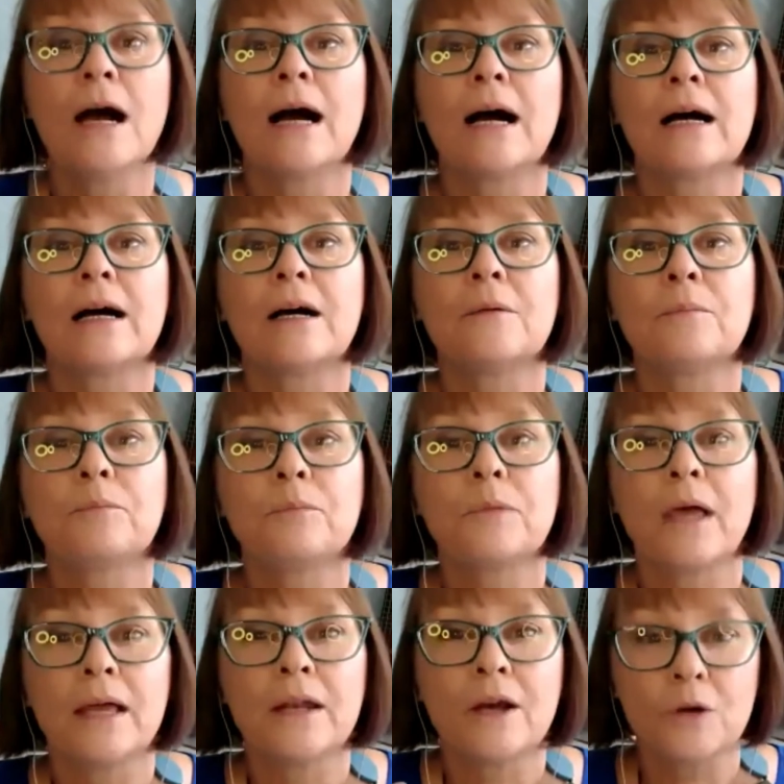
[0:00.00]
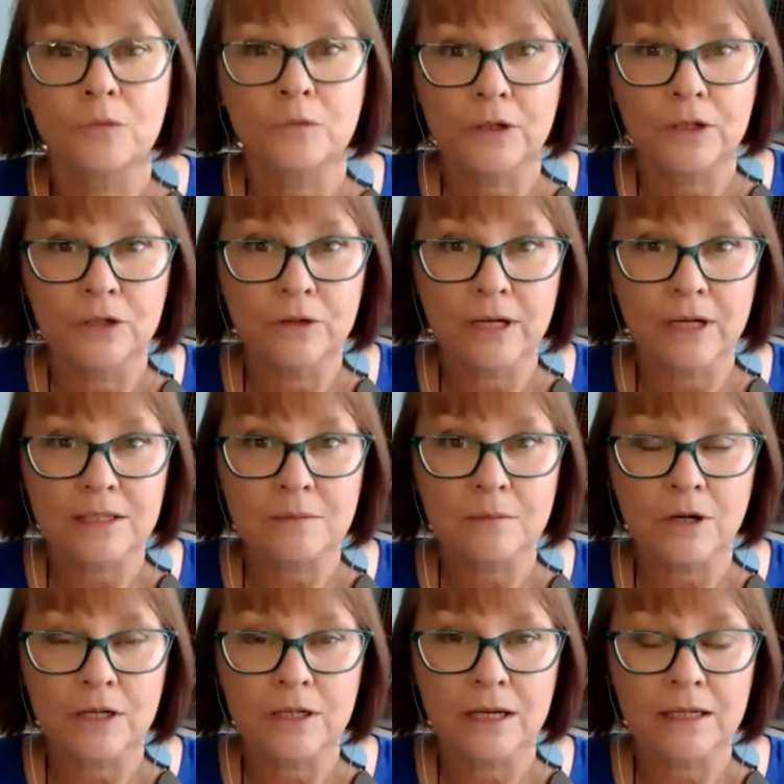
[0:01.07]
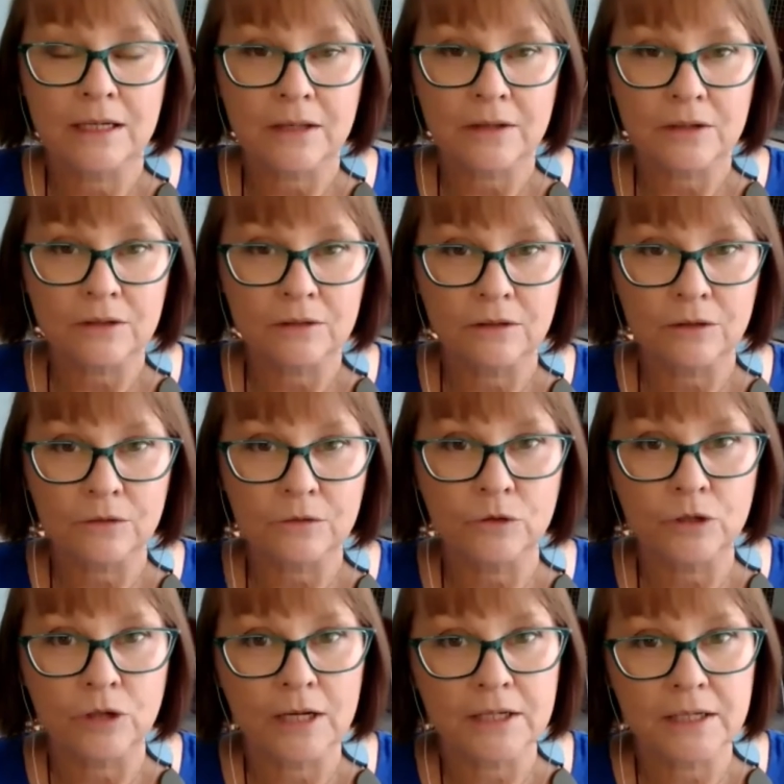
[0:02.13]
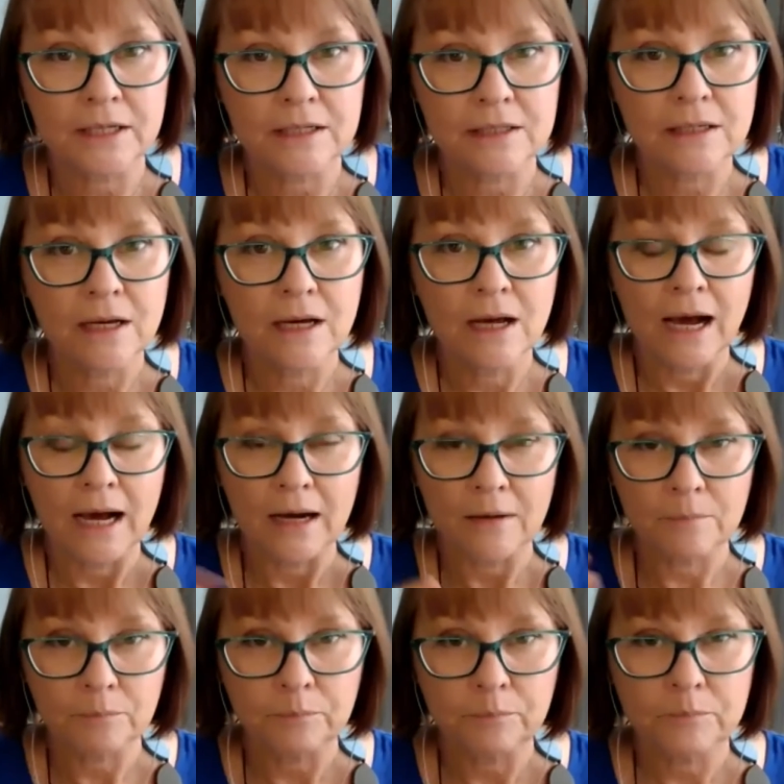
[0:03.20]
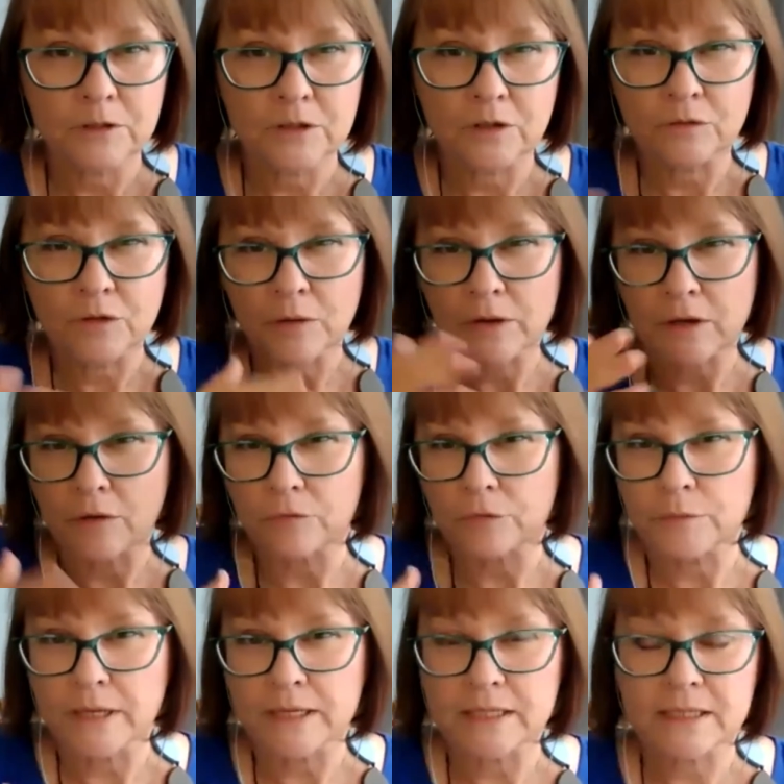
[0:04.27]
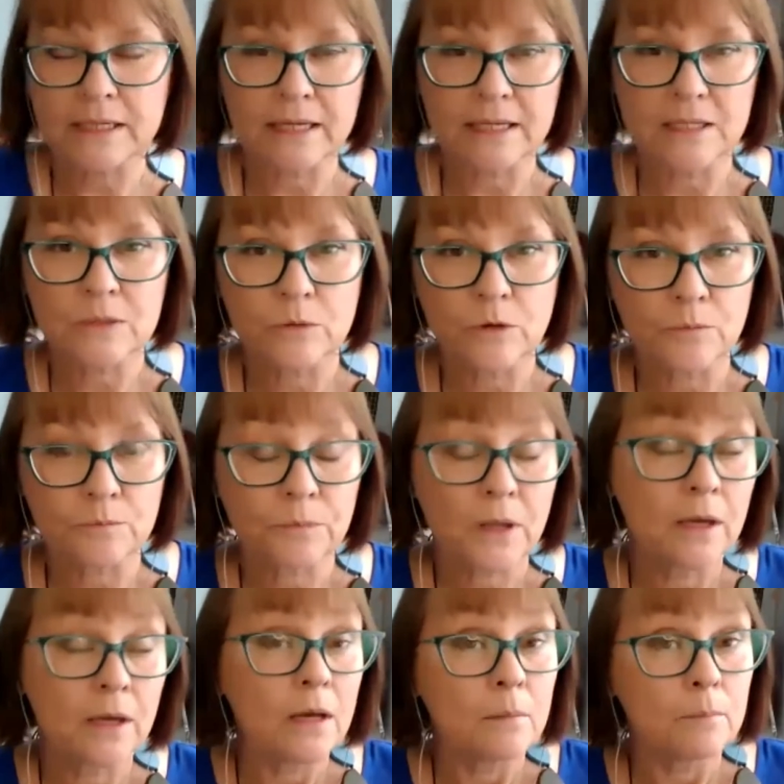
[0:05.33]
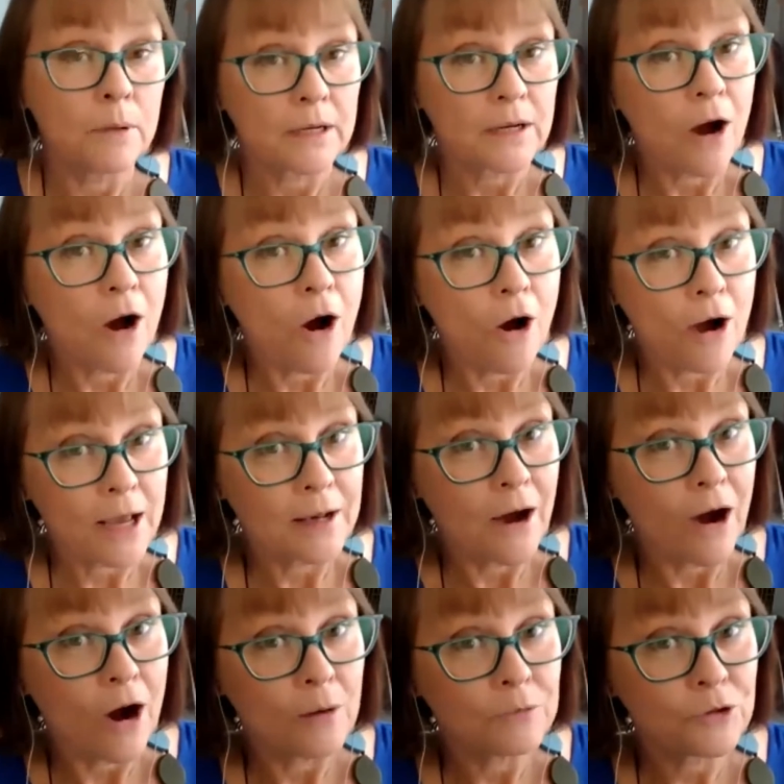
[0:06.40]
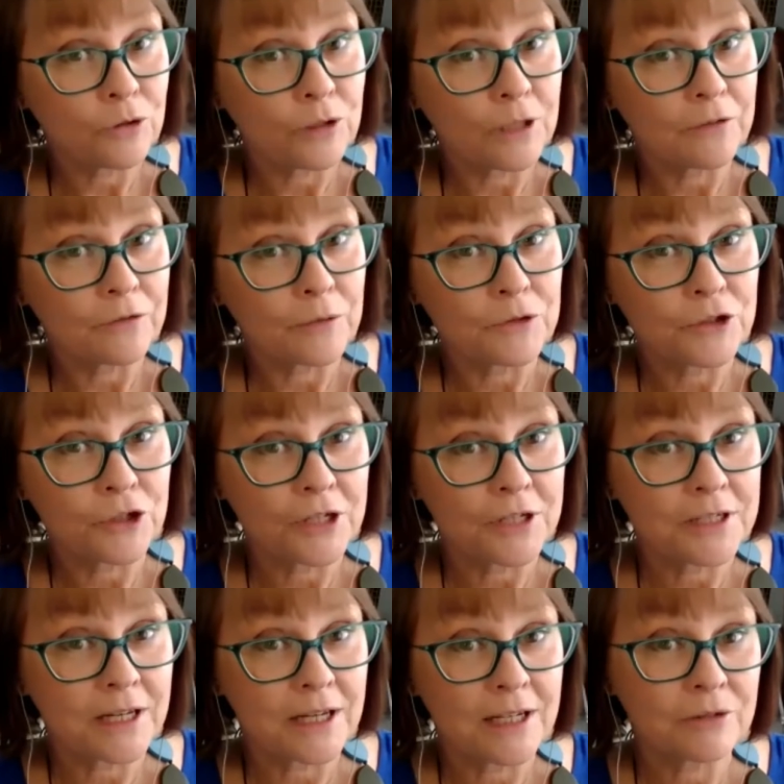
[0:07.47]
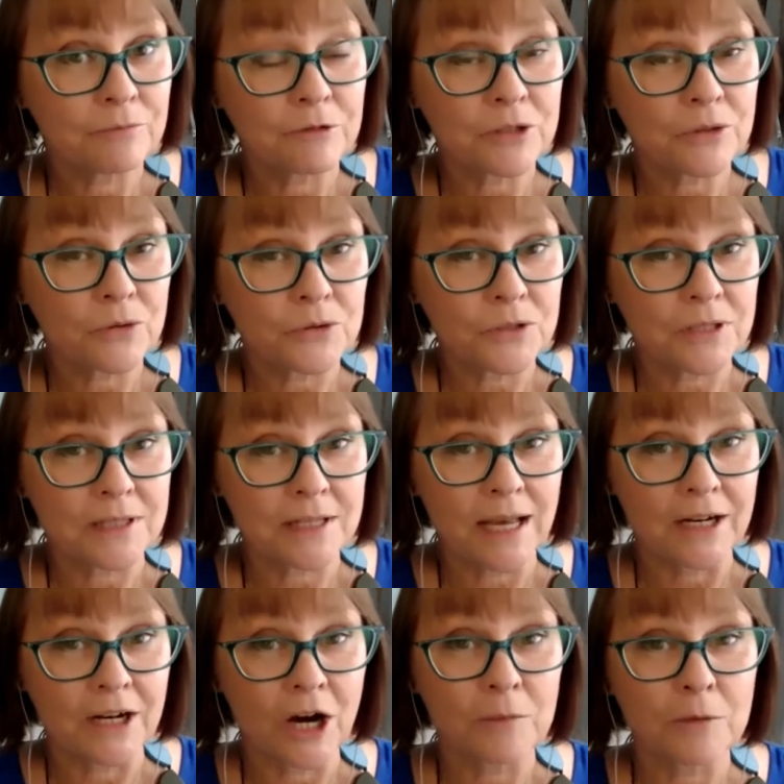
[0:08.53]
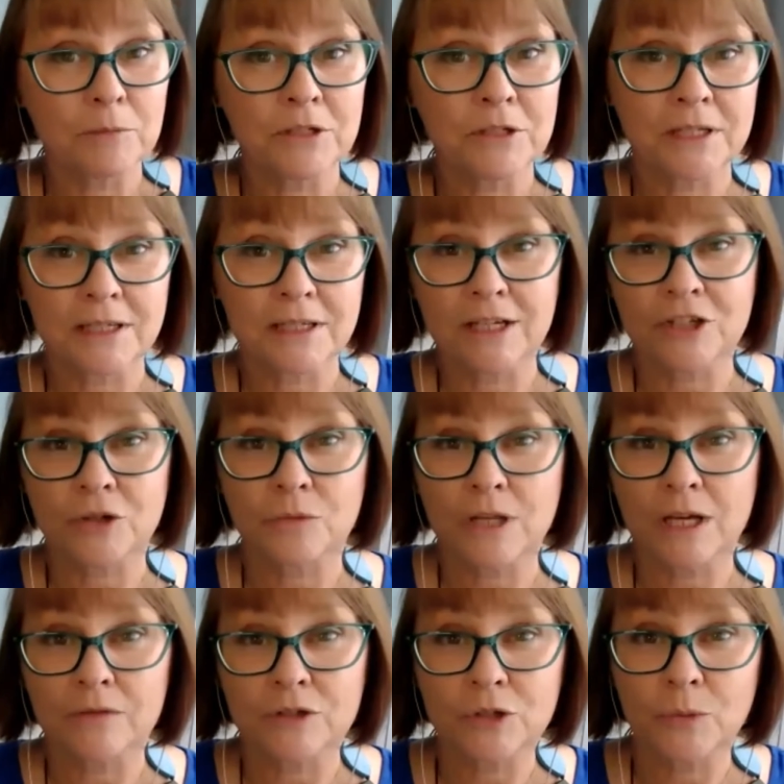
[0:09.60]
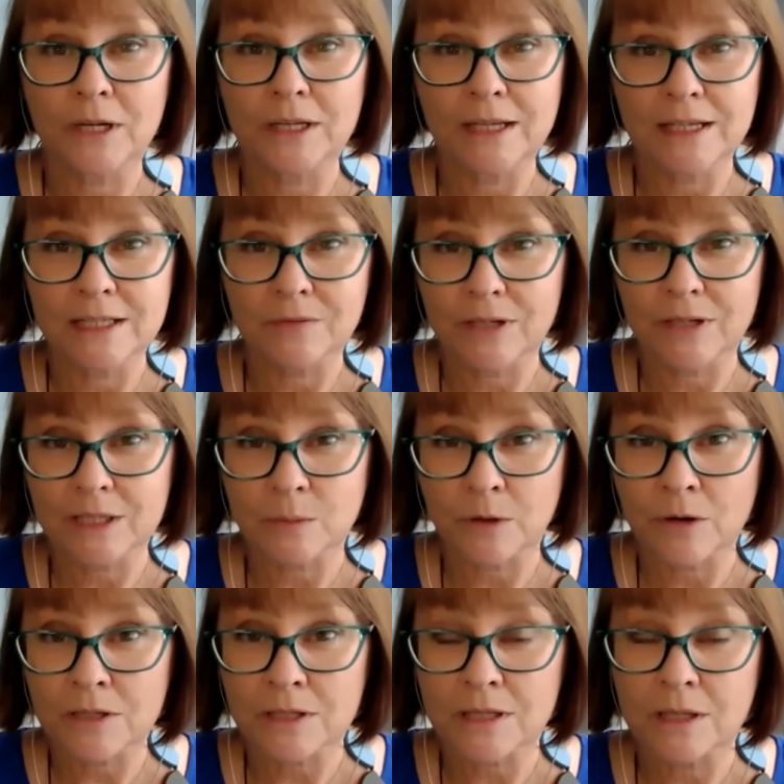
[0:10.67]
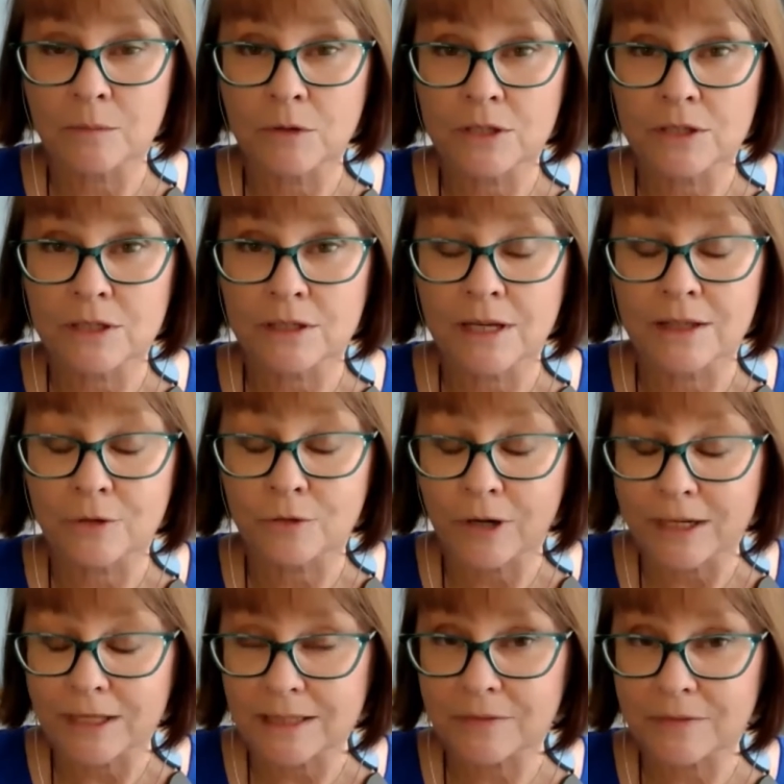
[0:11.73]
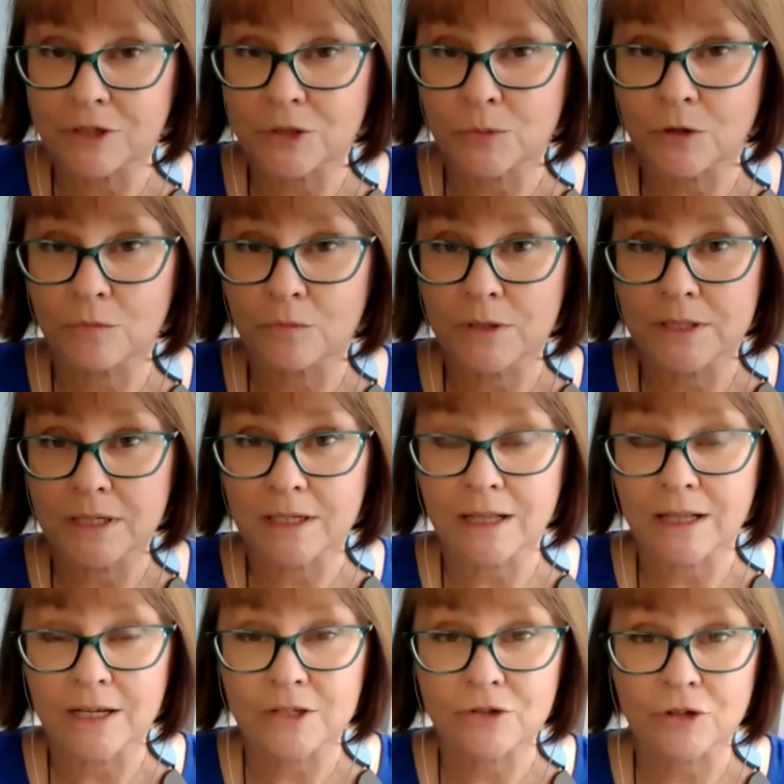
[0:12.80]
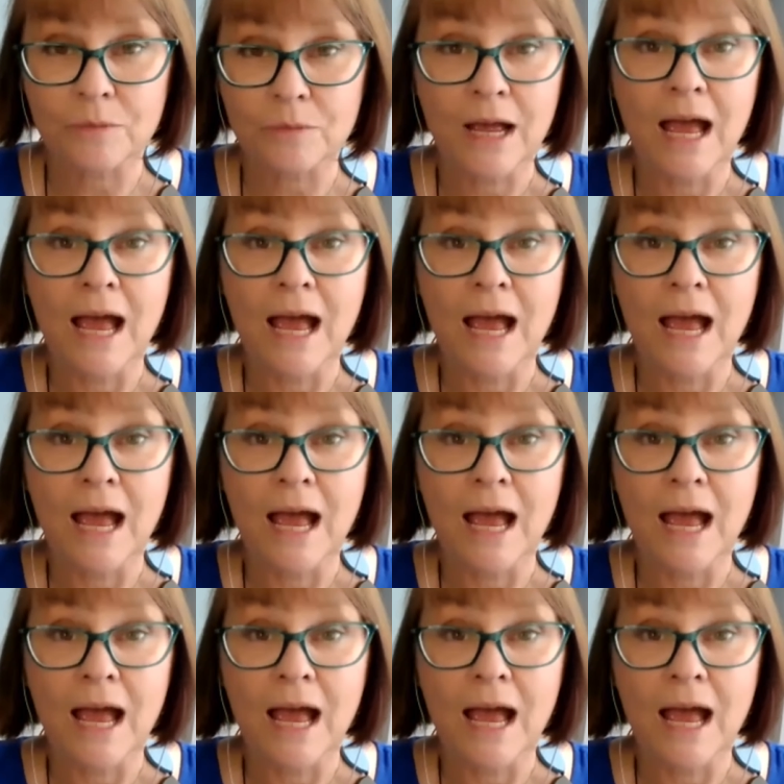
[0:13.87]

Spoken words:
And hopefully you'll get another lot of good ideas sort of going on from yesterday as well. But hi, I'm Julia from Jooya Teaching Resources, and I'm a music teacher with over 20 years of experience in the grades 7 to 12 music classroom.